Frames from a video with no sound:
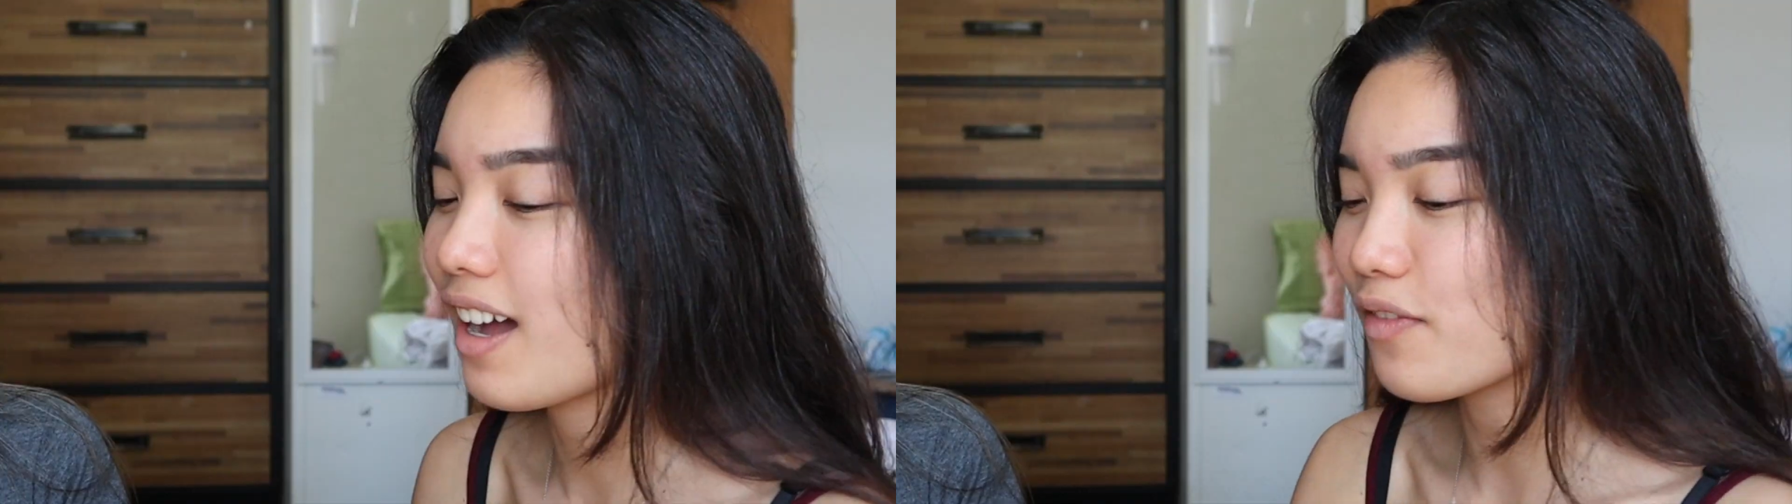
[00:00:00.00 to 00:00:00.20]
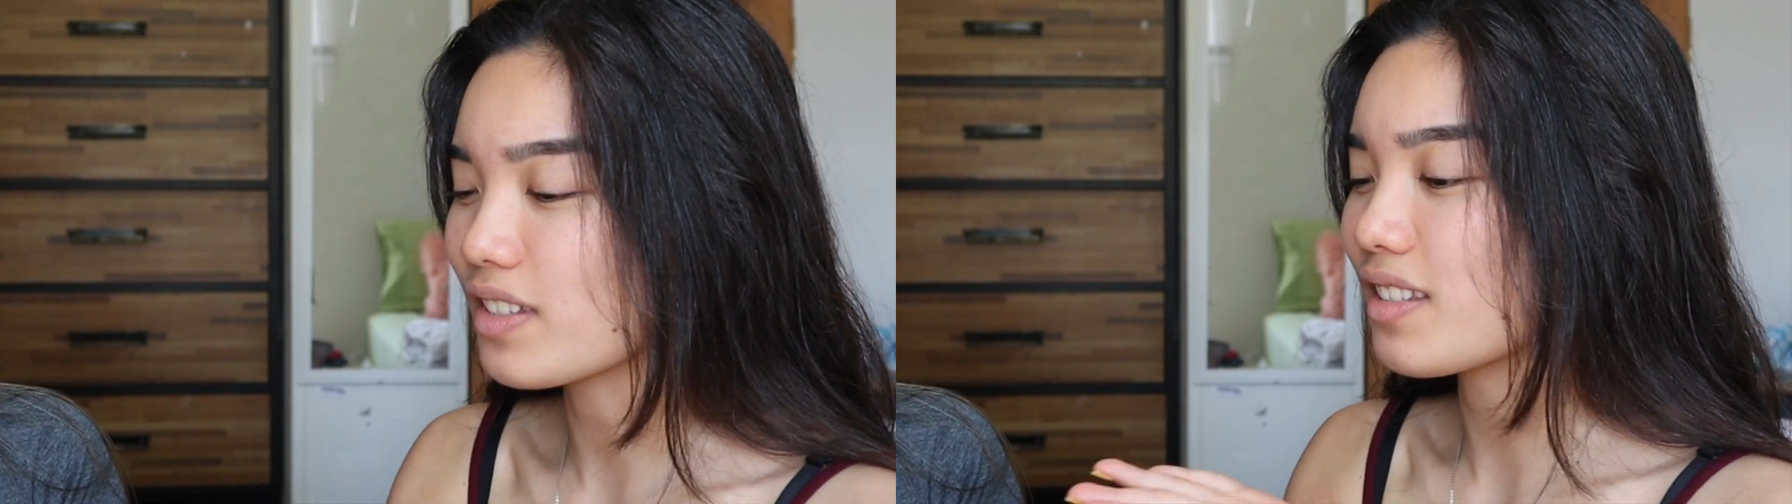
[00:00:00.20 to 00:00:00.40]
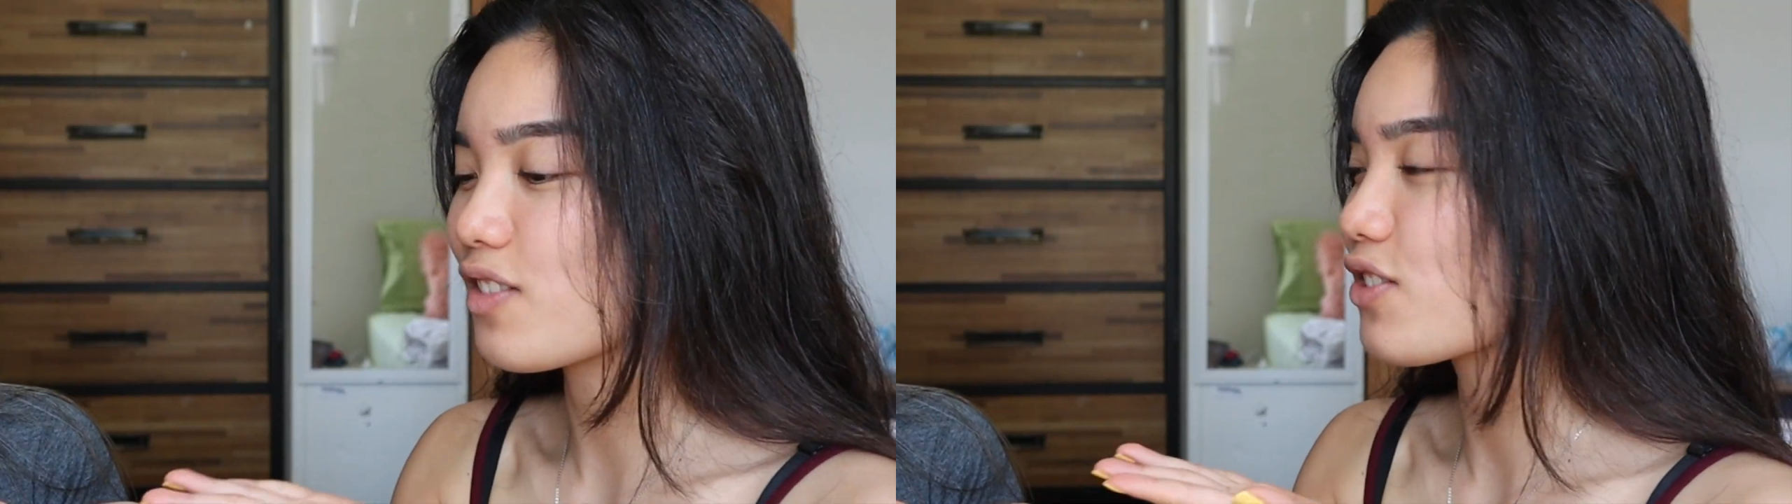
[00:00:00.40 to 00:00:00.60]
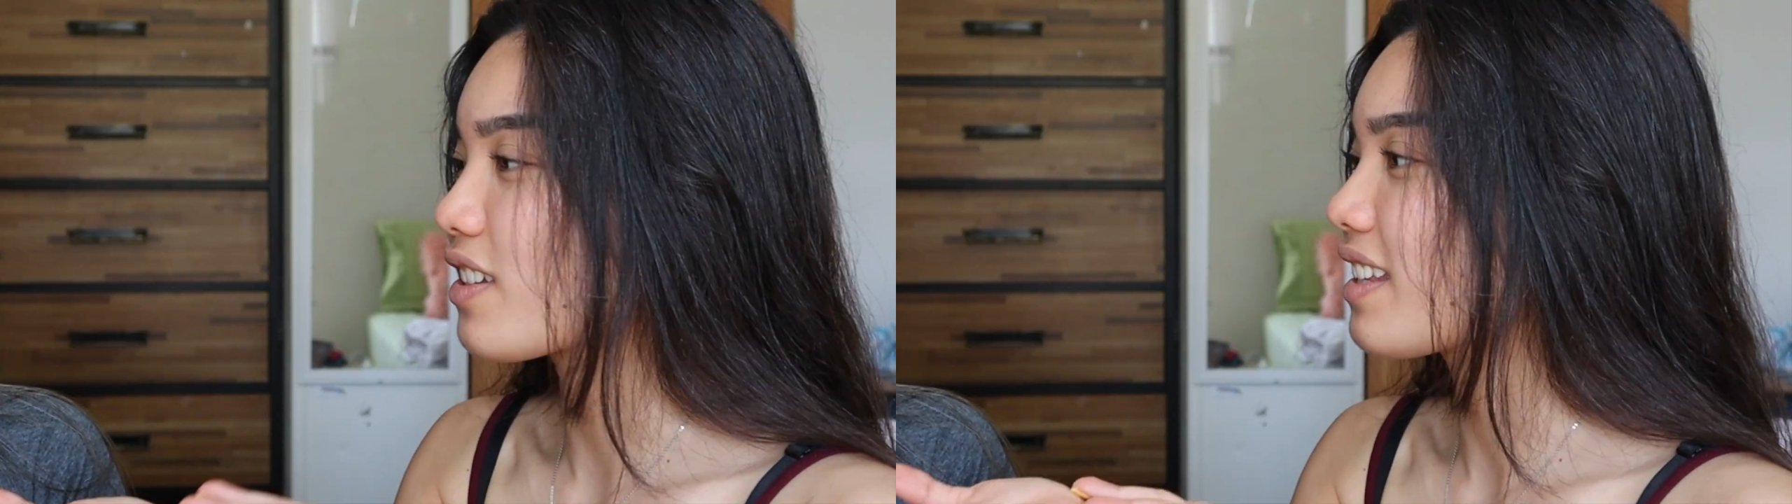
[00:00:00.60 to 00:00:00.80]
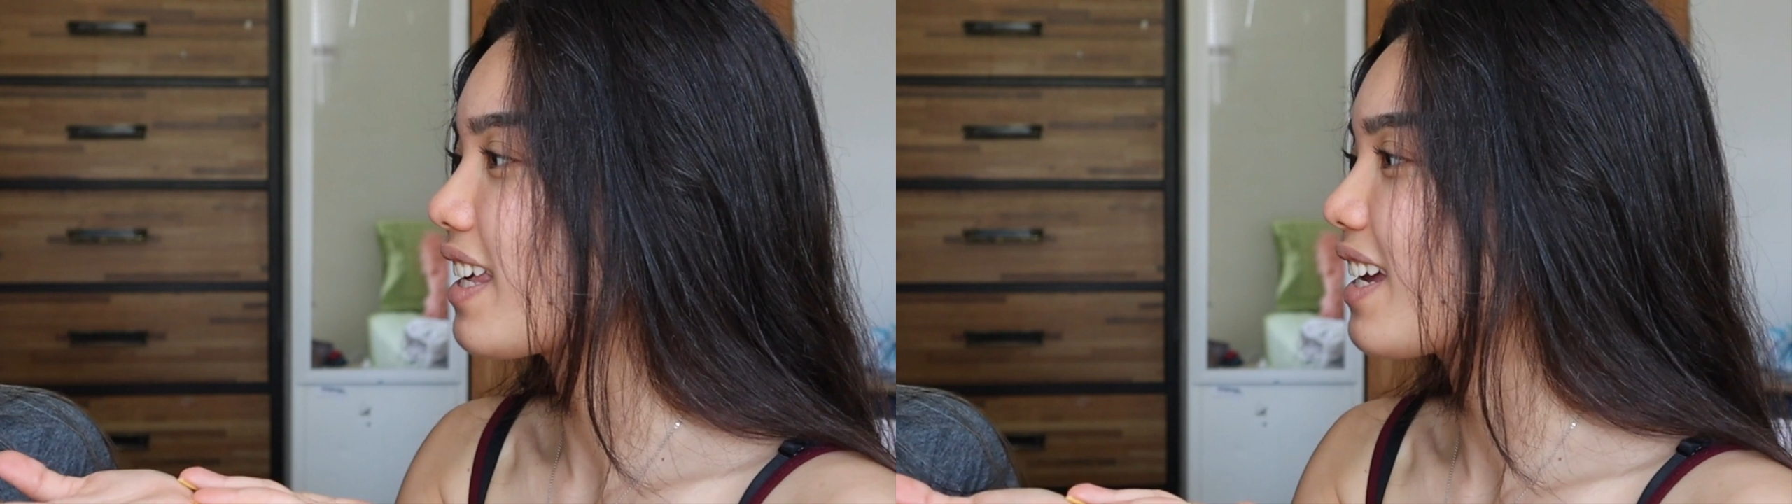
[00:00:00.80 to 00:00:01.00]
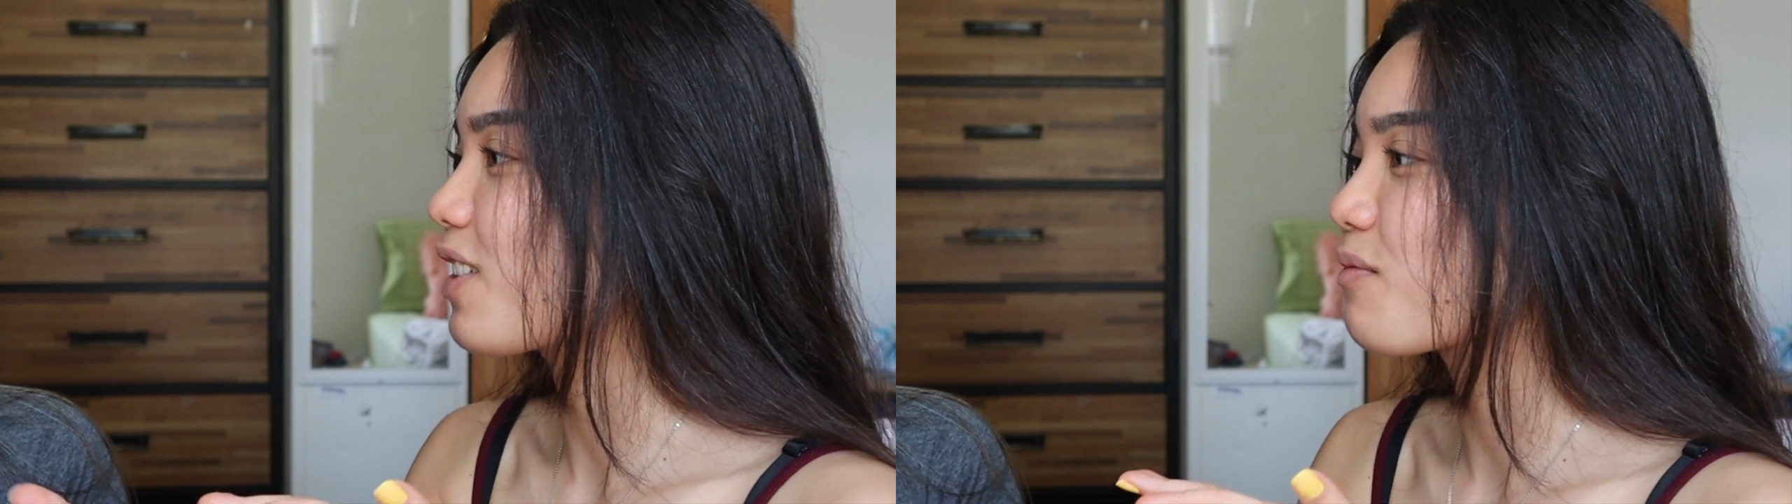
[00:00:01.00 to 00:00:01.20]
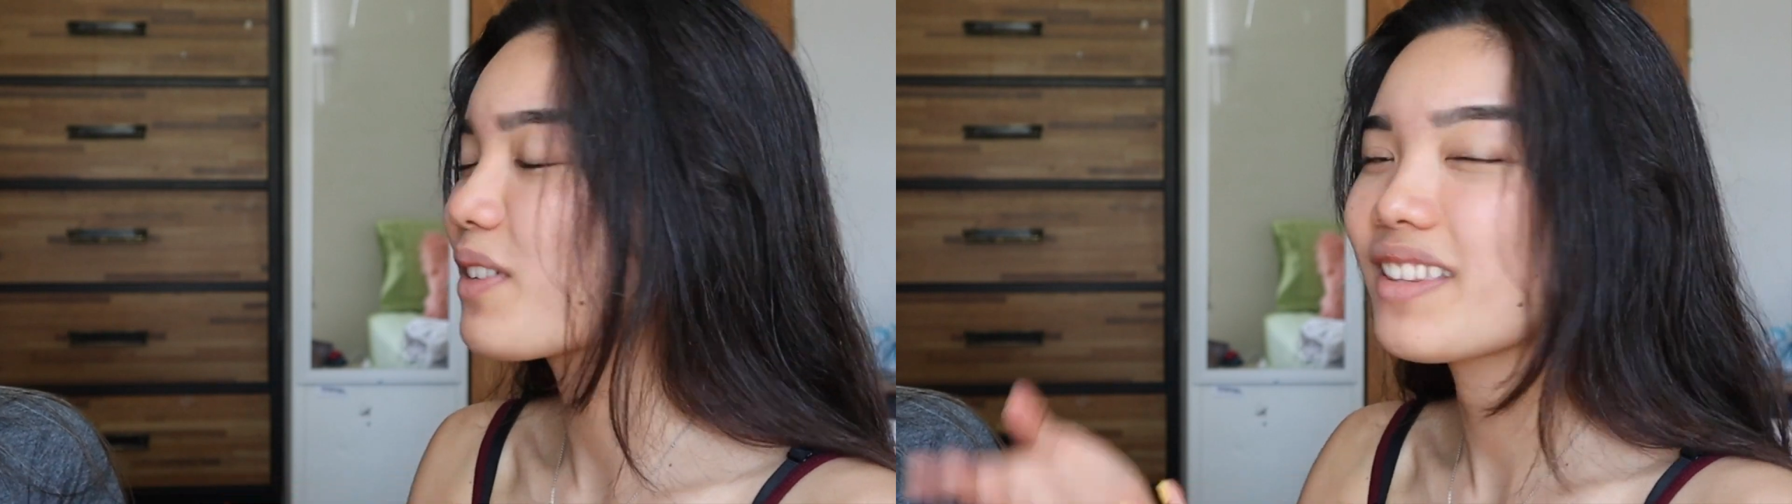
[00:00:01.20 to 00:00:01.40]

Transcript: Obviously, there's nothing here,